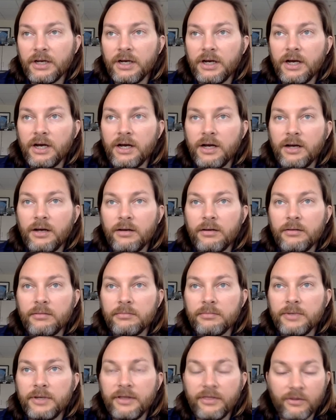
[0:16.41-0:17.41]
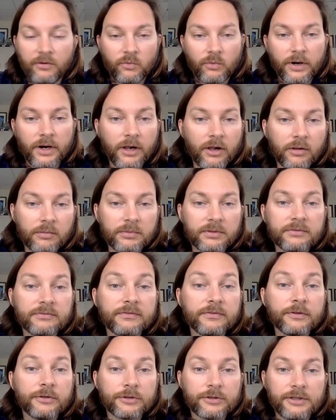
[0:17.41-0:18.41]
in the realm
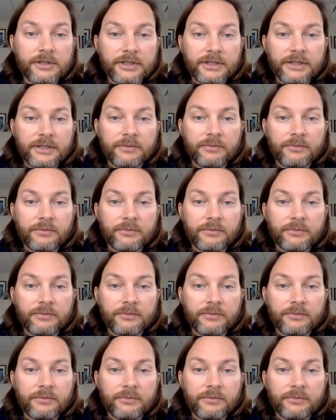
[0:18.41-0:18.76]
of learning